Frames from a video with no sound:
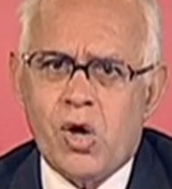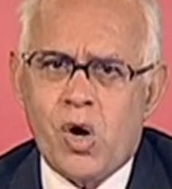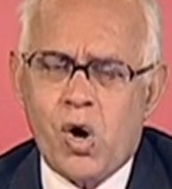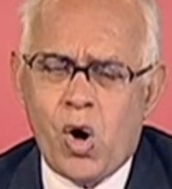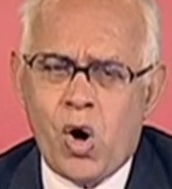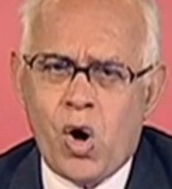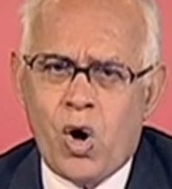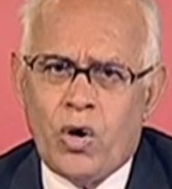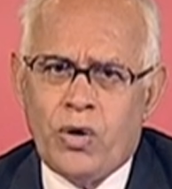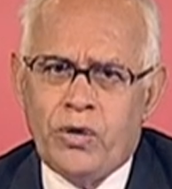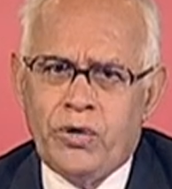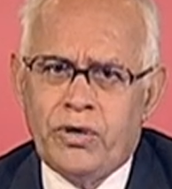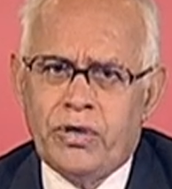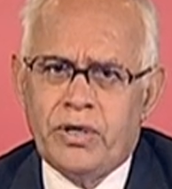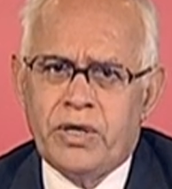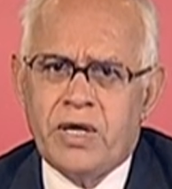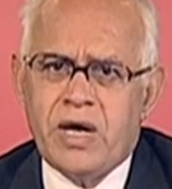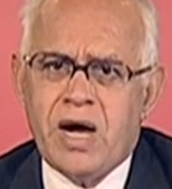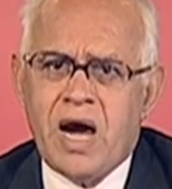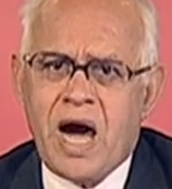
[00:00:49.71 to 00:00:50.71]
on
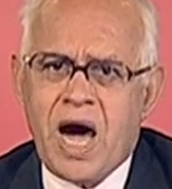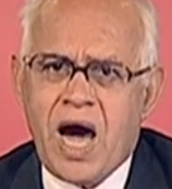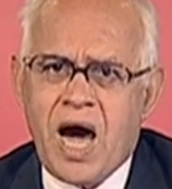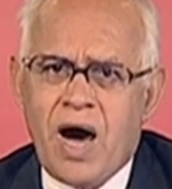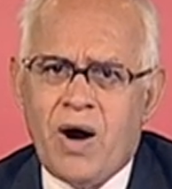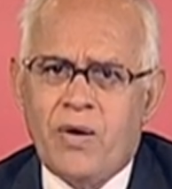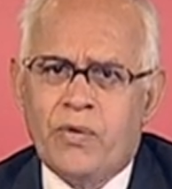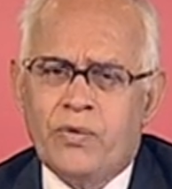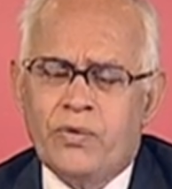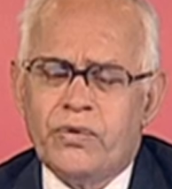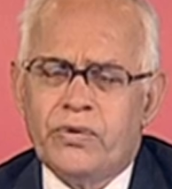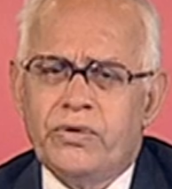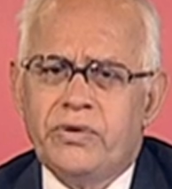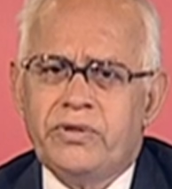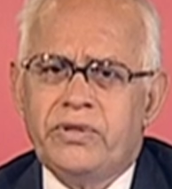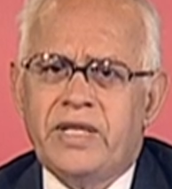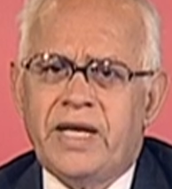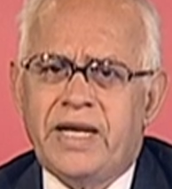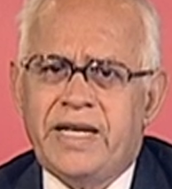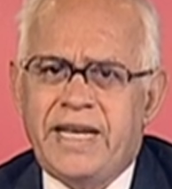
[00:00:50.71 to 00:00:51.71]
how
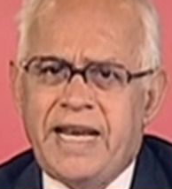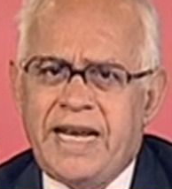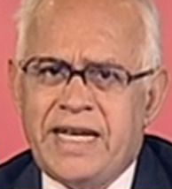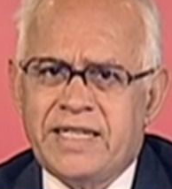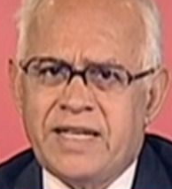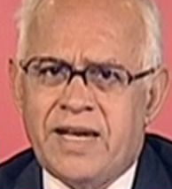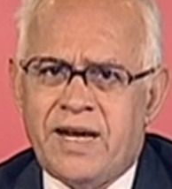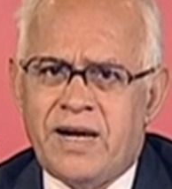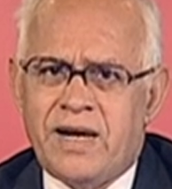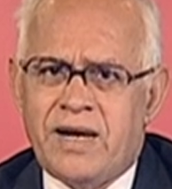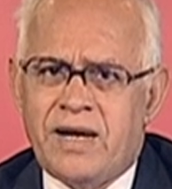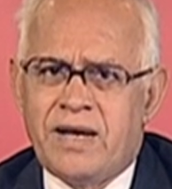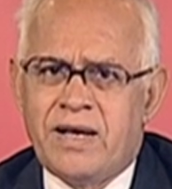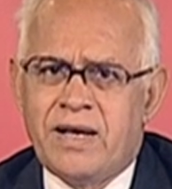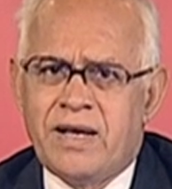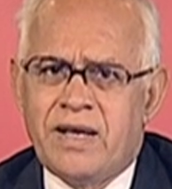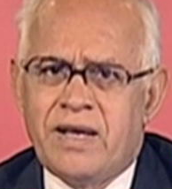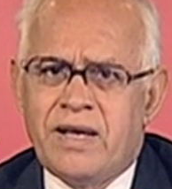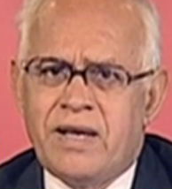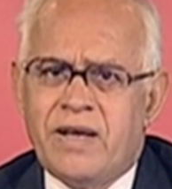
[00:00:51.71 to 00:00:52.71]
the data
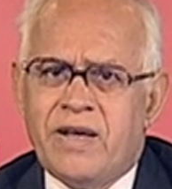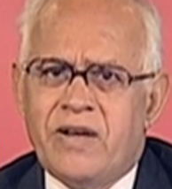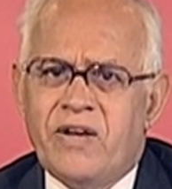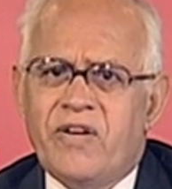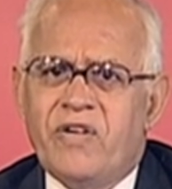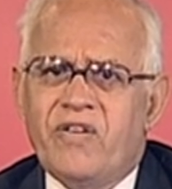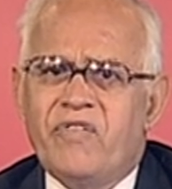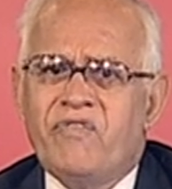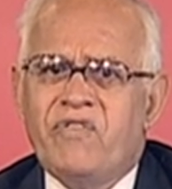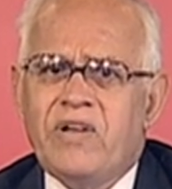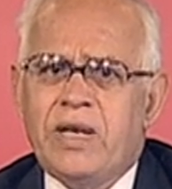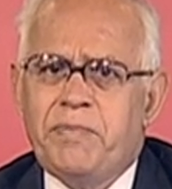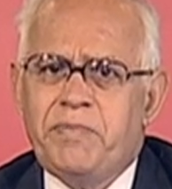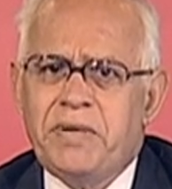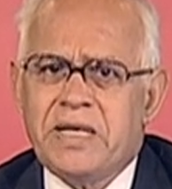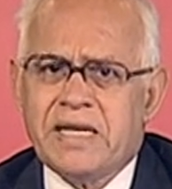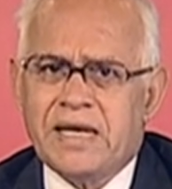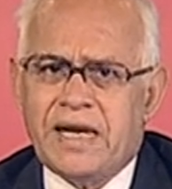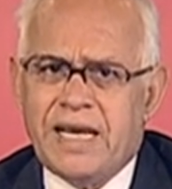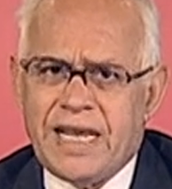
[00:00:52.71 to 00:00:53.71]
will be
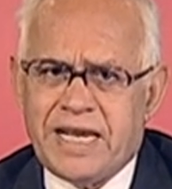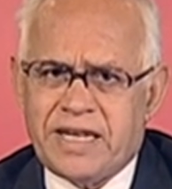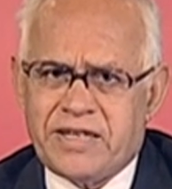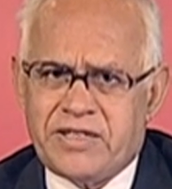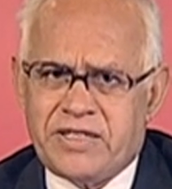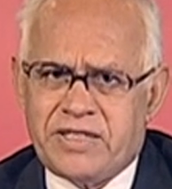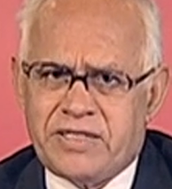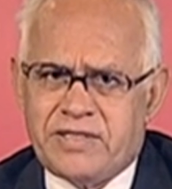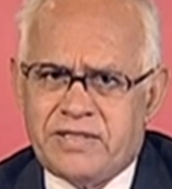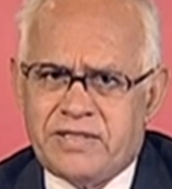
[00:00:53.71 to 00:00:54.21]
collected.